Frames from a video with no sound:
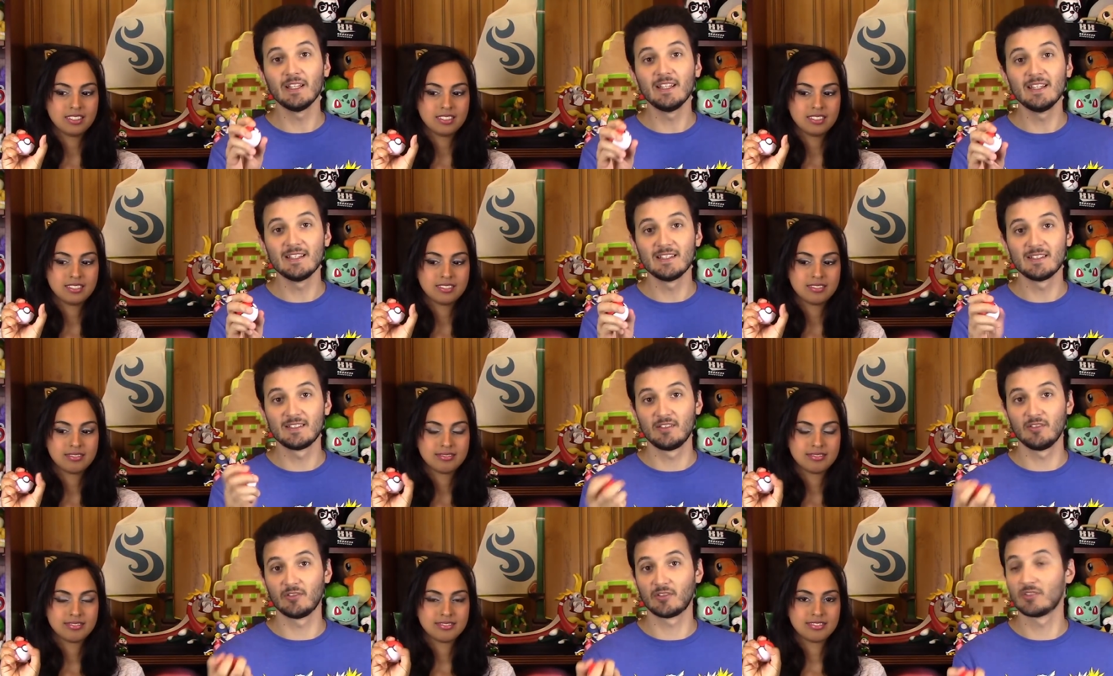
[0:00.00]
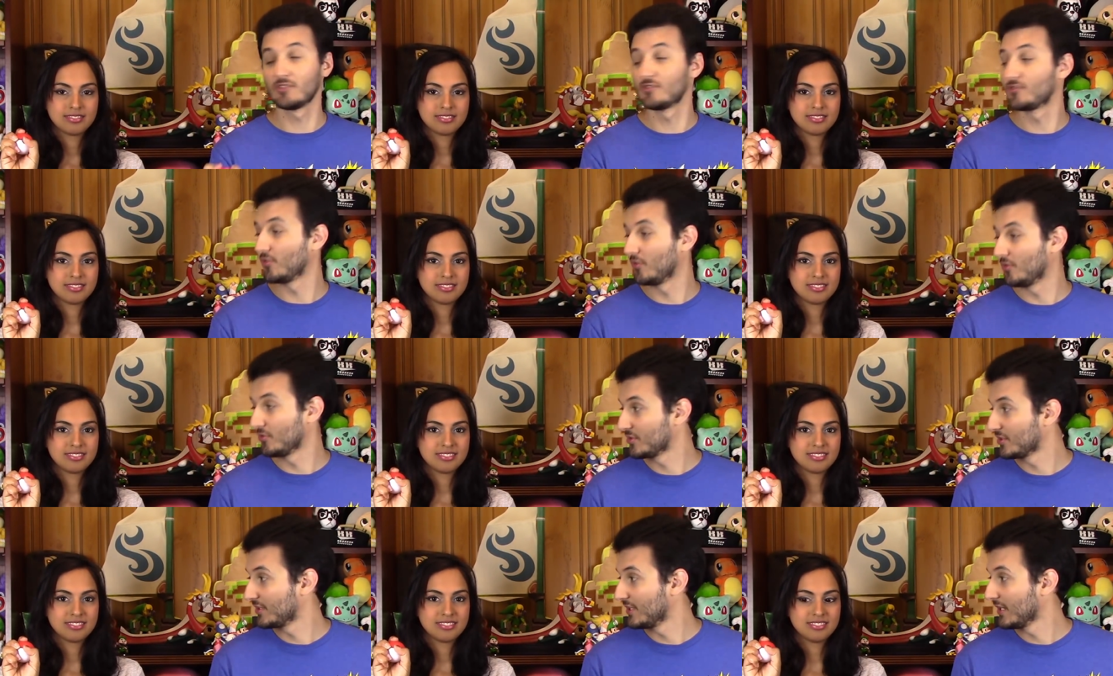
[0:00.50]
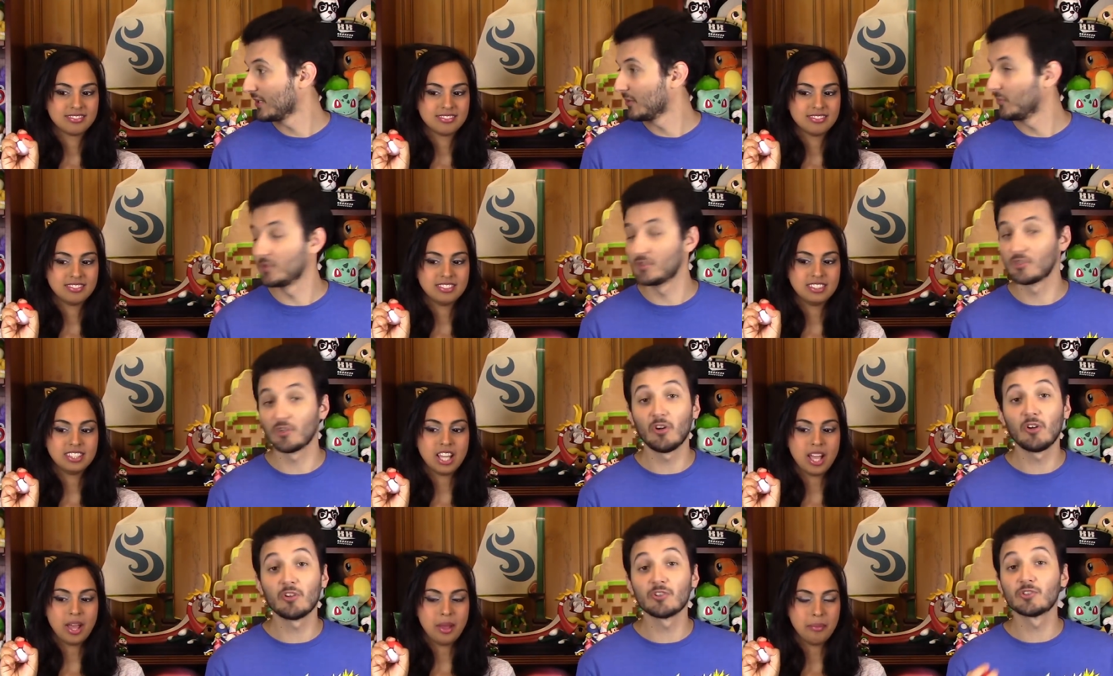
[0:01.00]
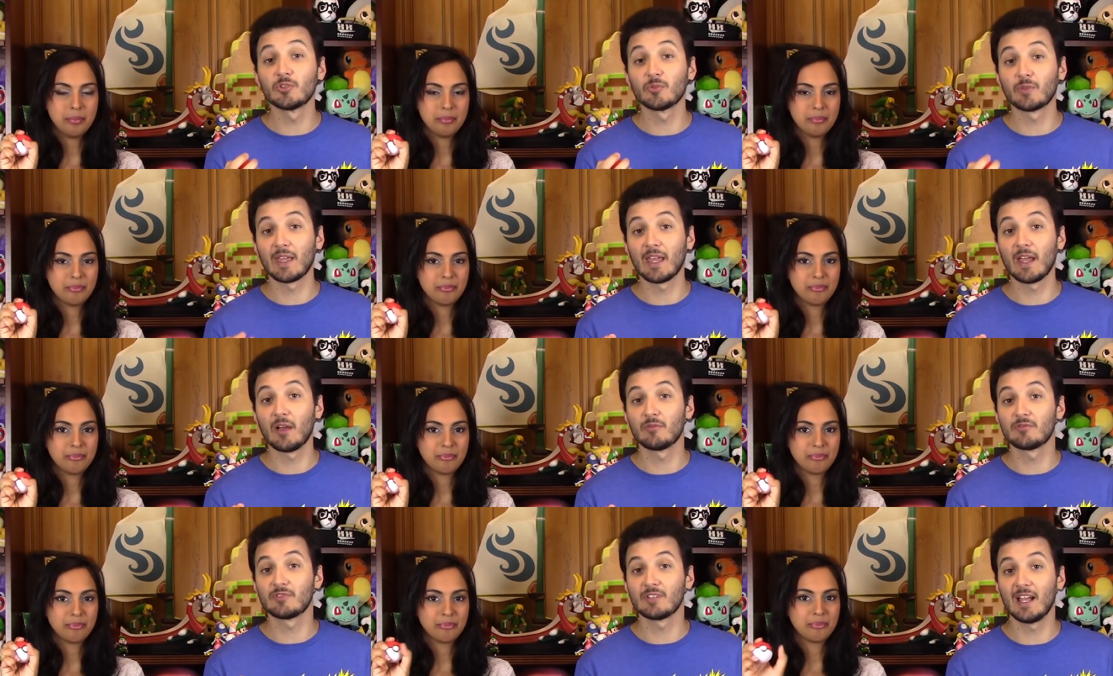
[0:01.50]
Speaker 1: is your control stick, which yeah. also
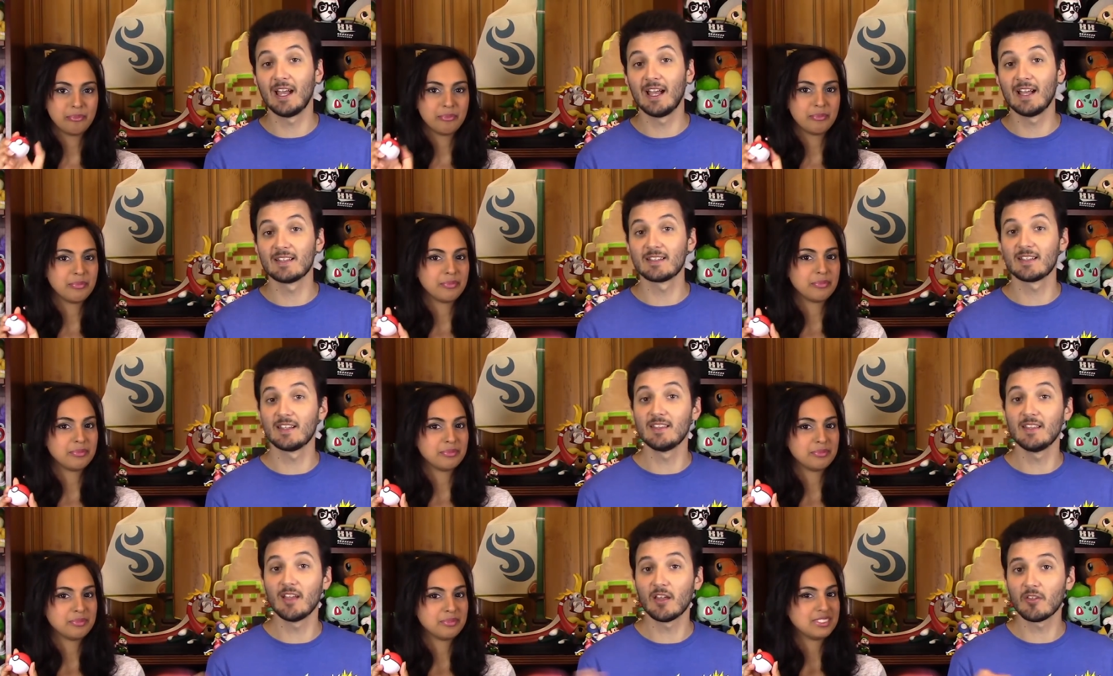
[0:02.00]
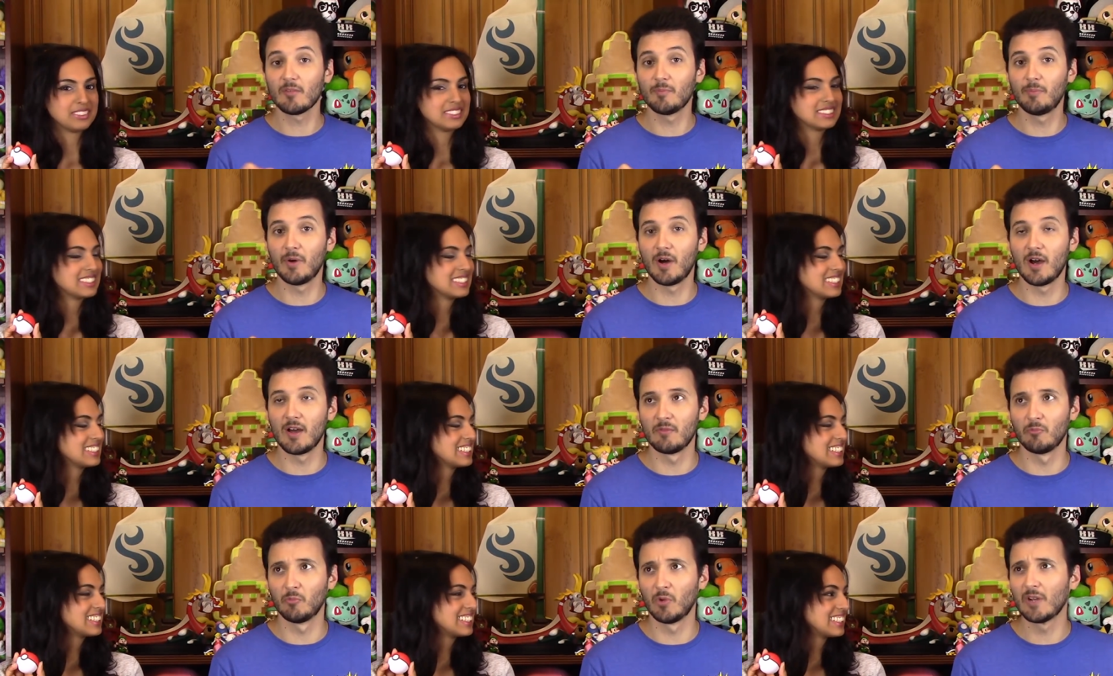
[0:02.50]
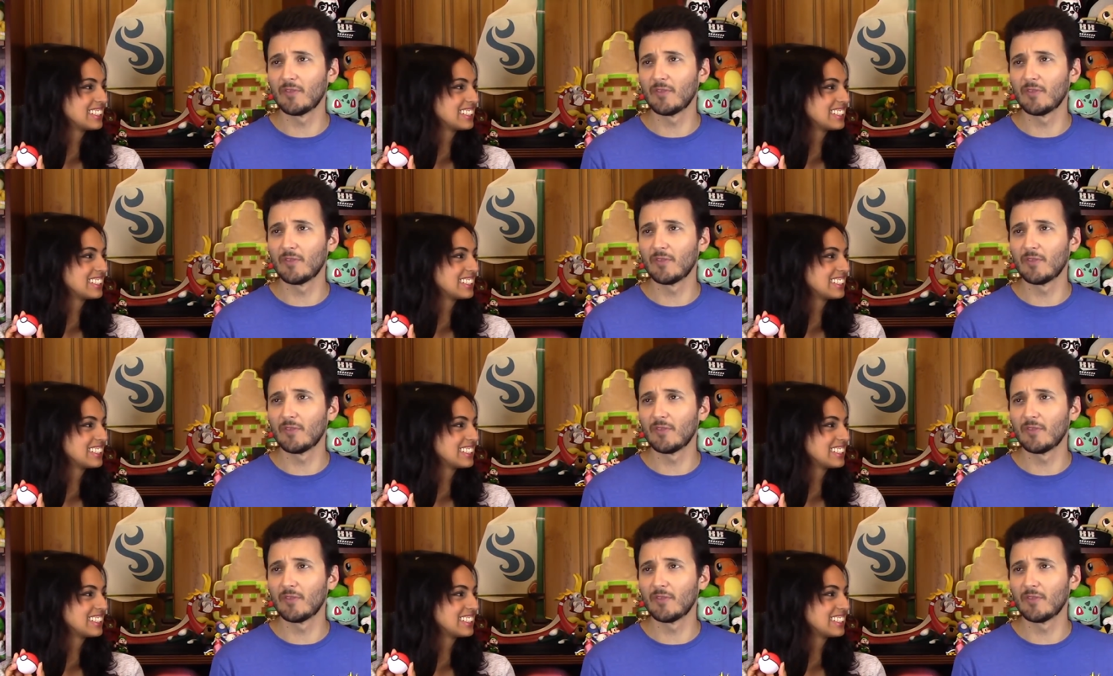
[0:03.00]
counts as another button.